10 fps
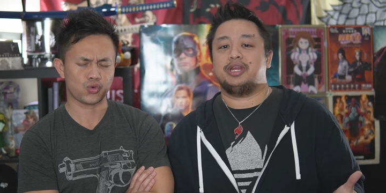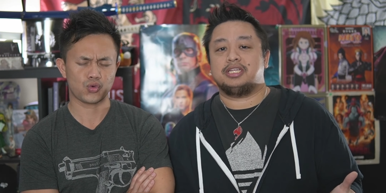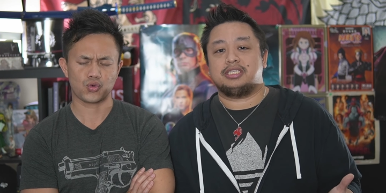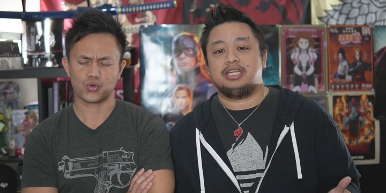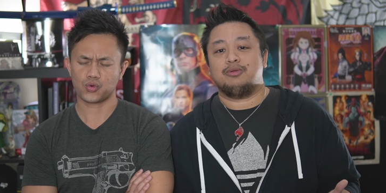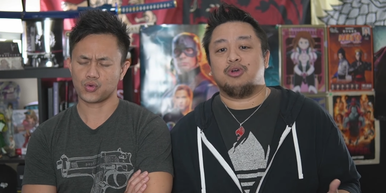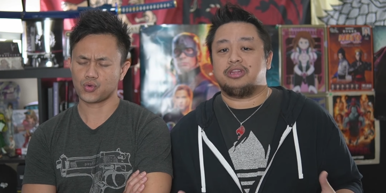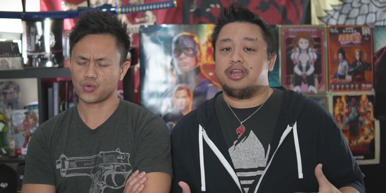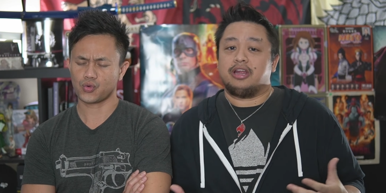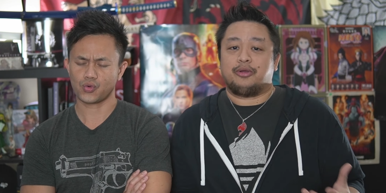Speaker 1: to see
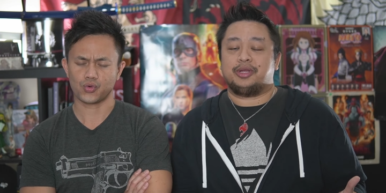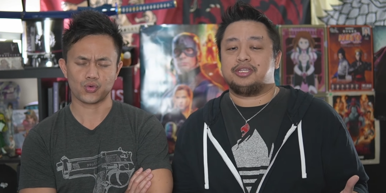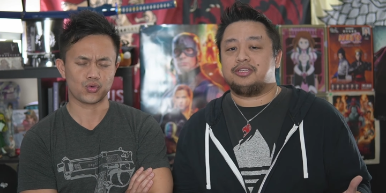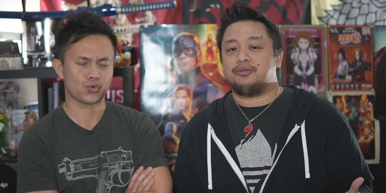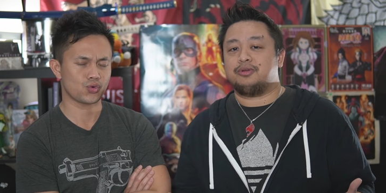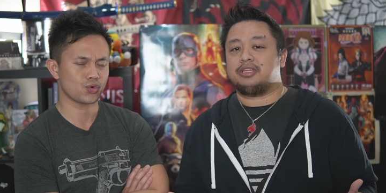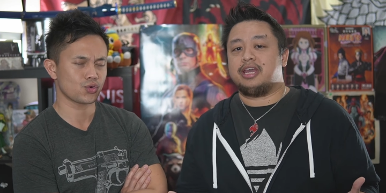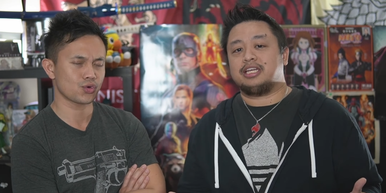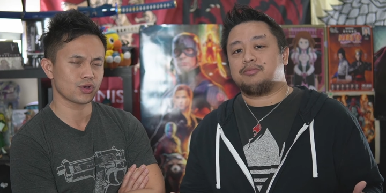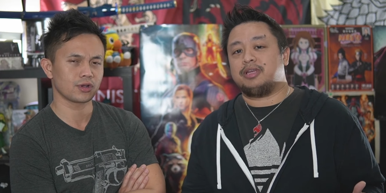what they're going to do with the
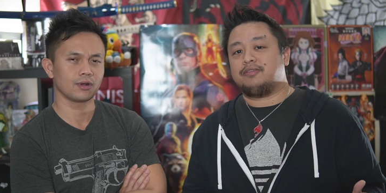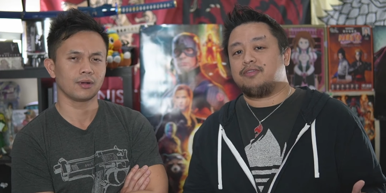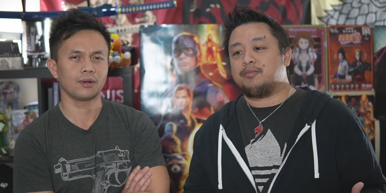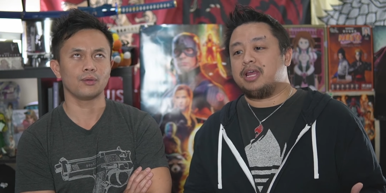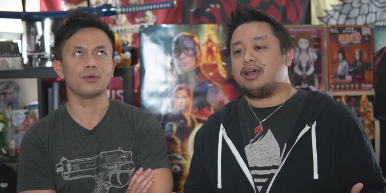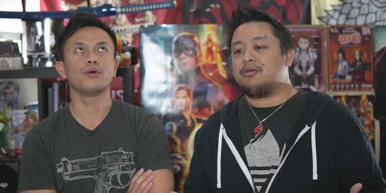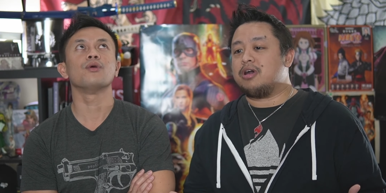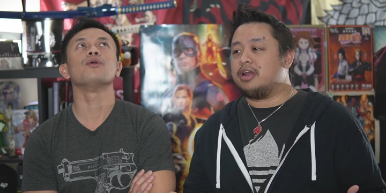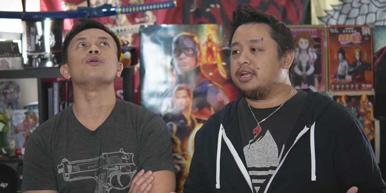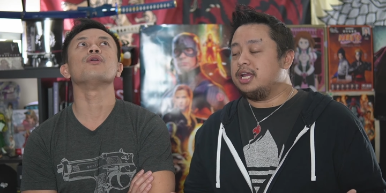X Men from now
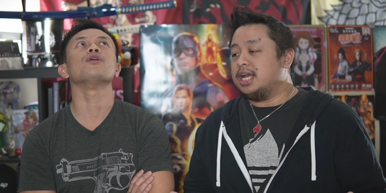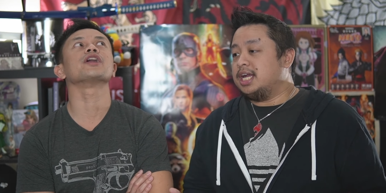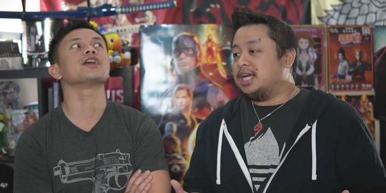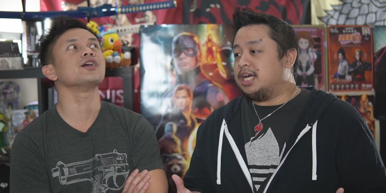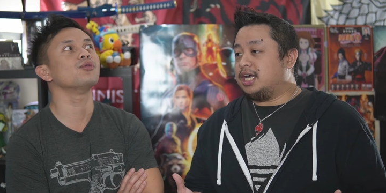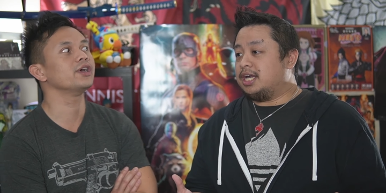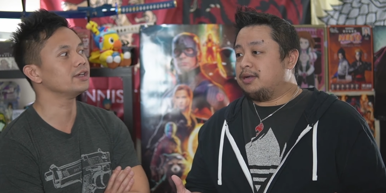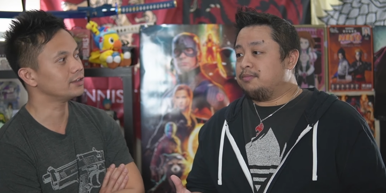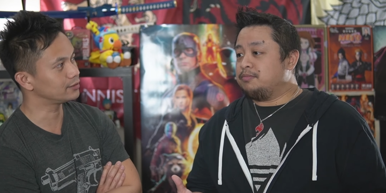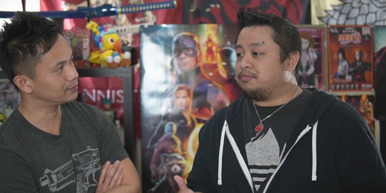on. I can't
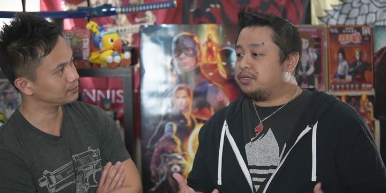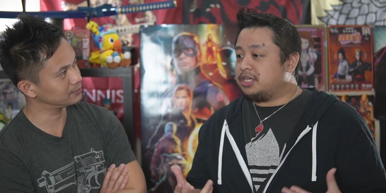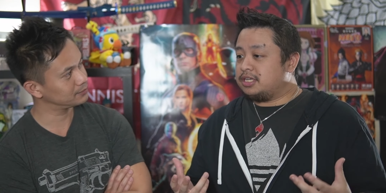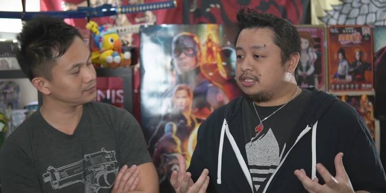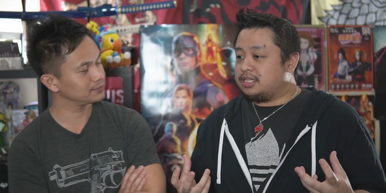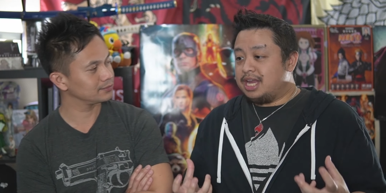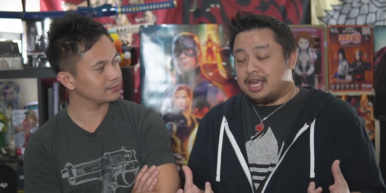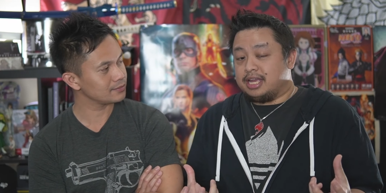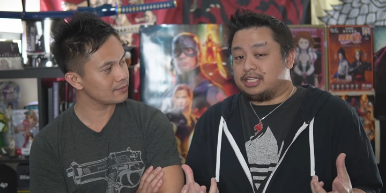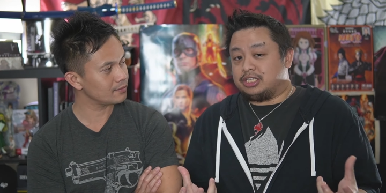um, wait. But
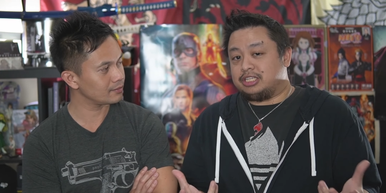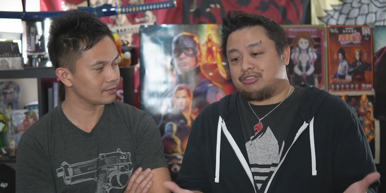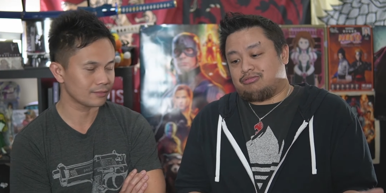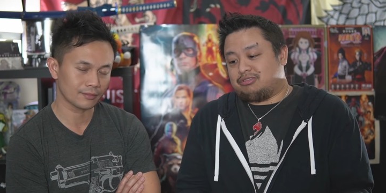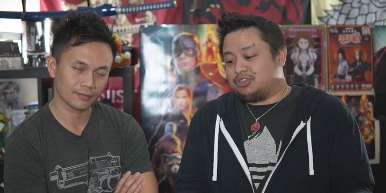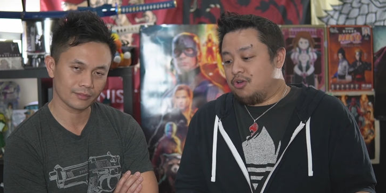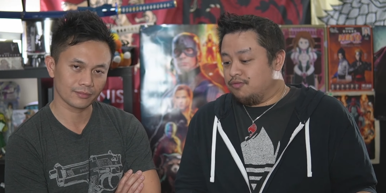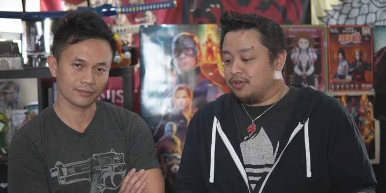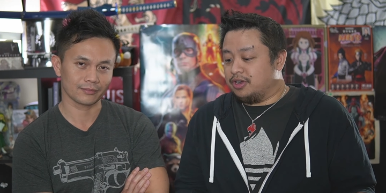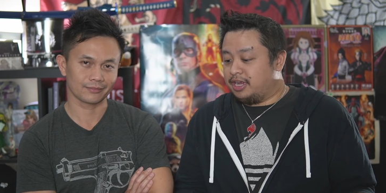yeah, it's it's it's
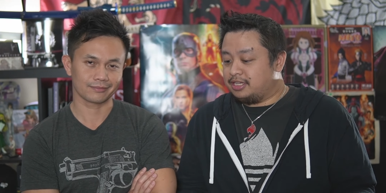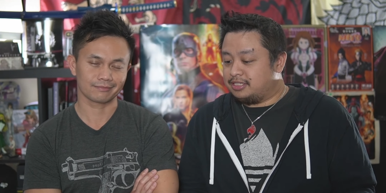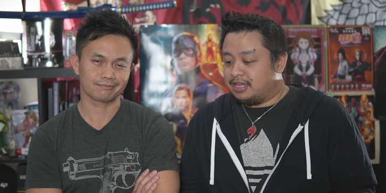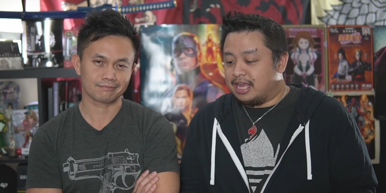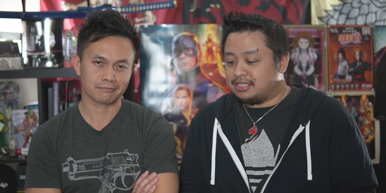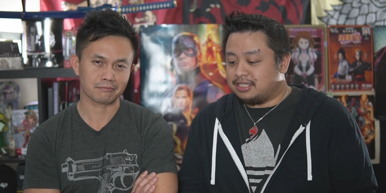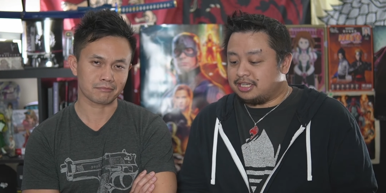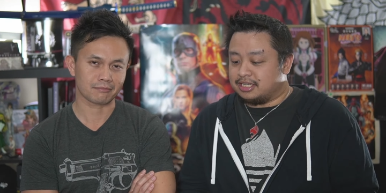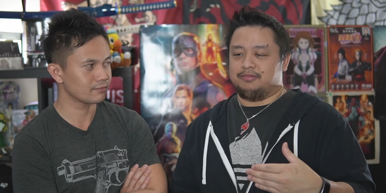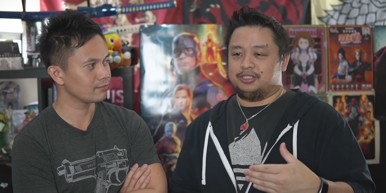over, and that's
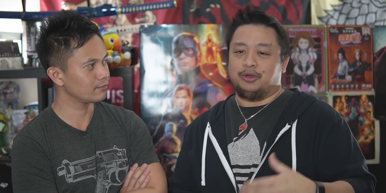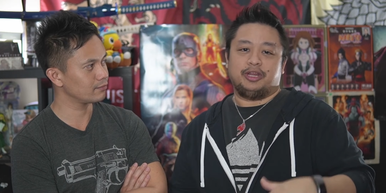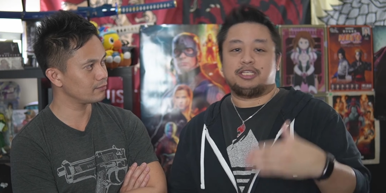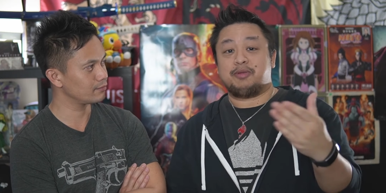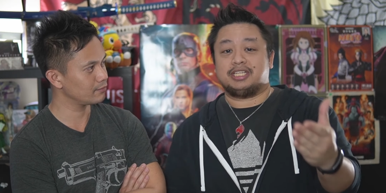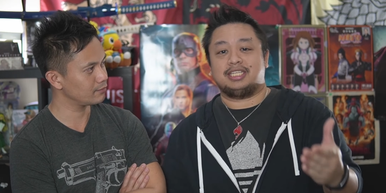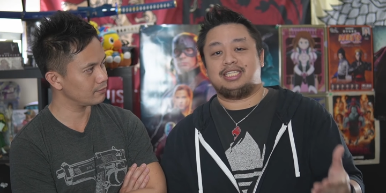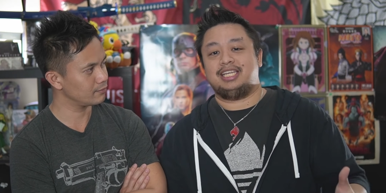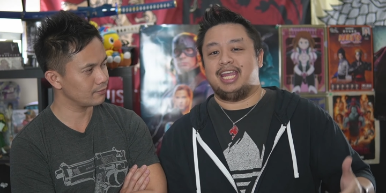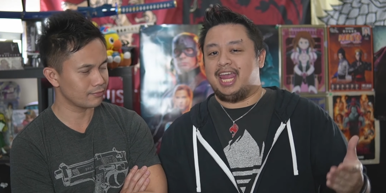it. Don't expect to
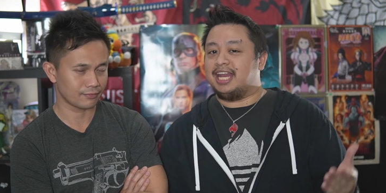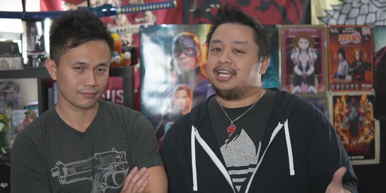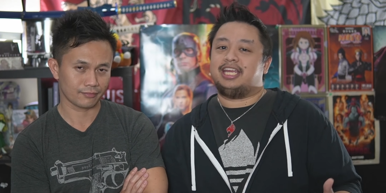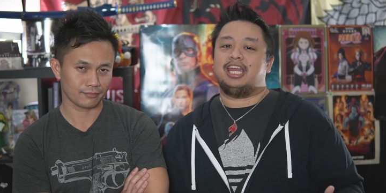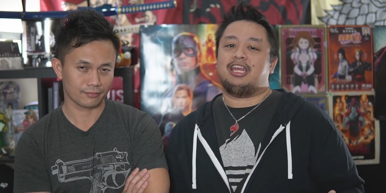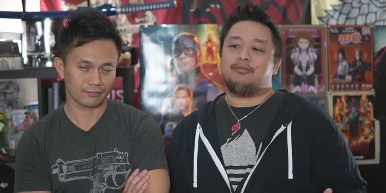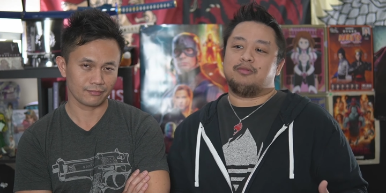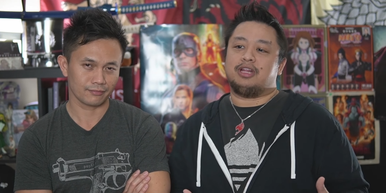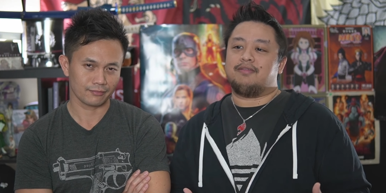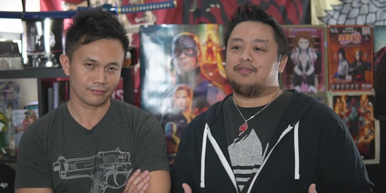see Endgame
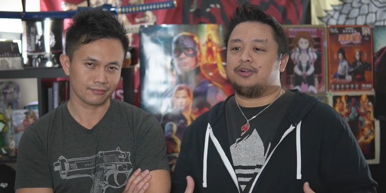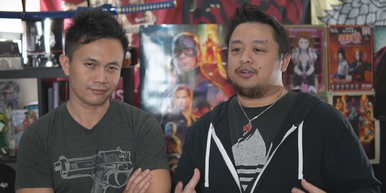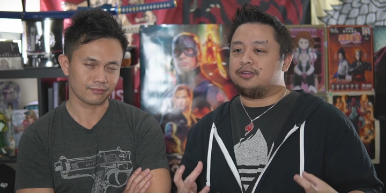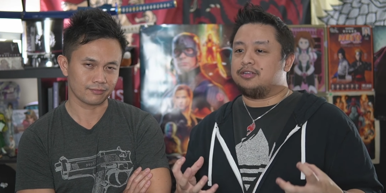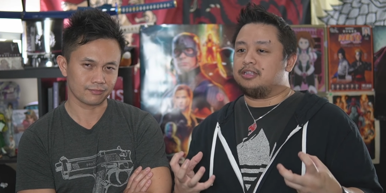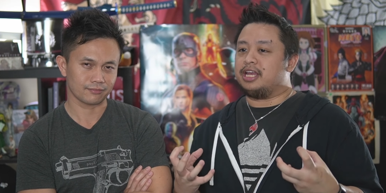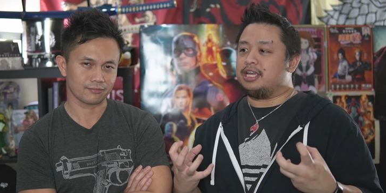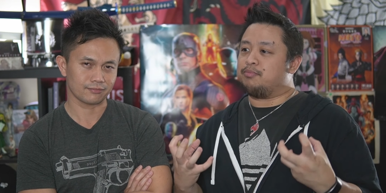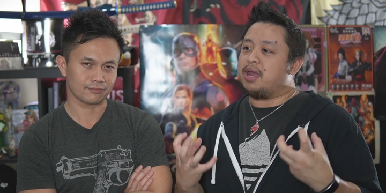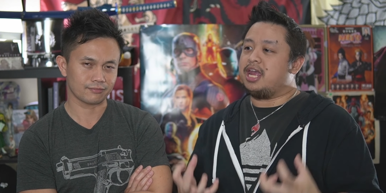level
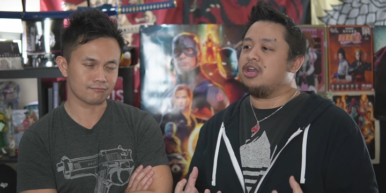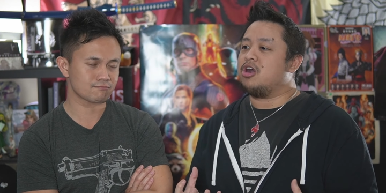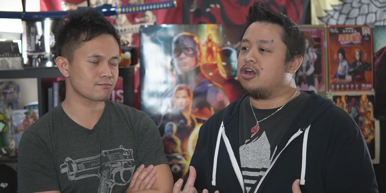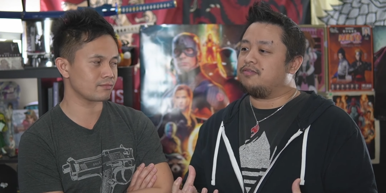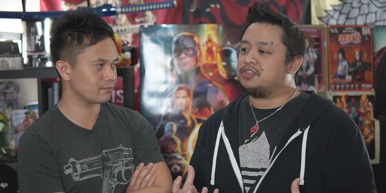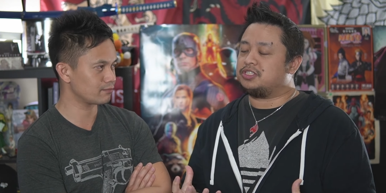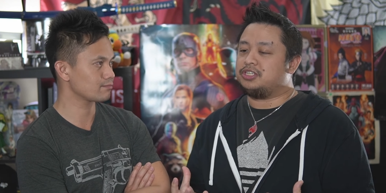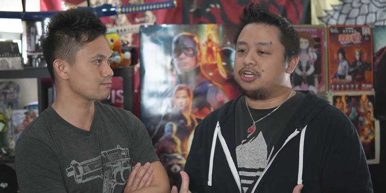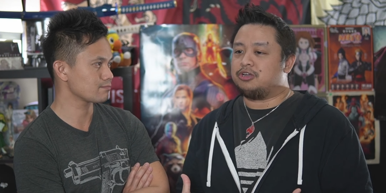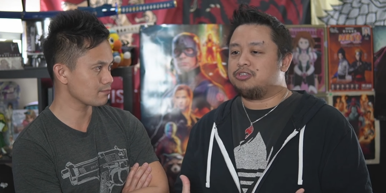like payoffs. Mm.
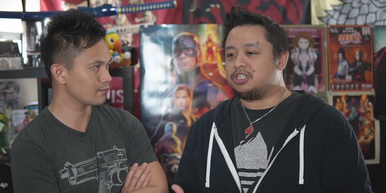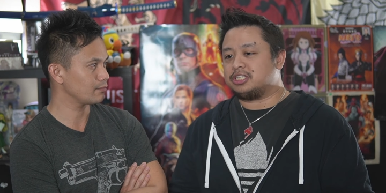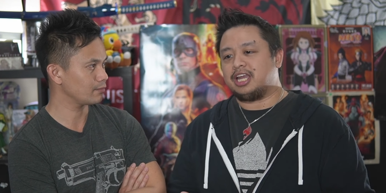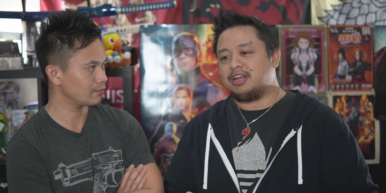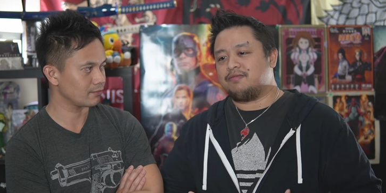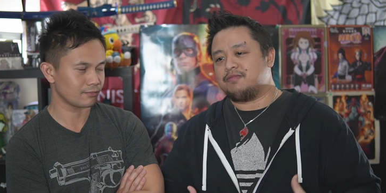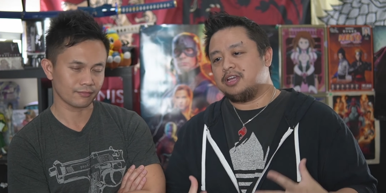You know, just kind of